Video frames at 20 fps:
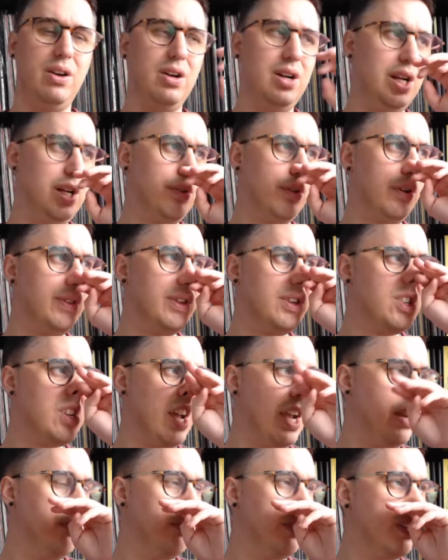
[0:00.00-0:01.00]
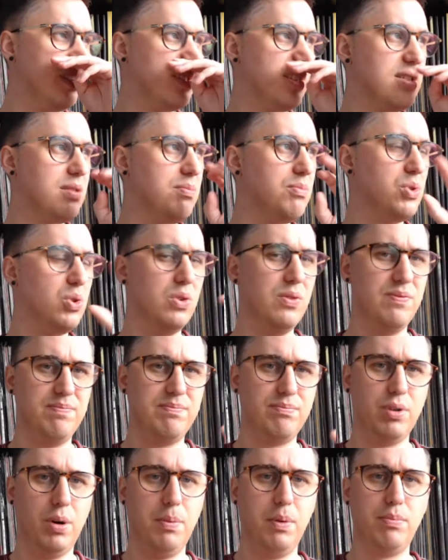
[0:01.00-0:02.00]
earlier on the chain because there's some sort of
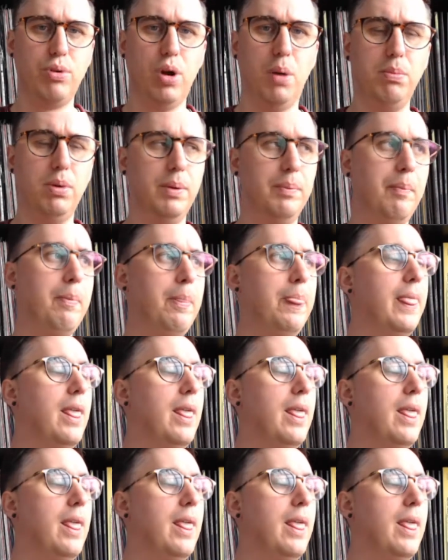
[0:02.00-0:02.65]
proper problem.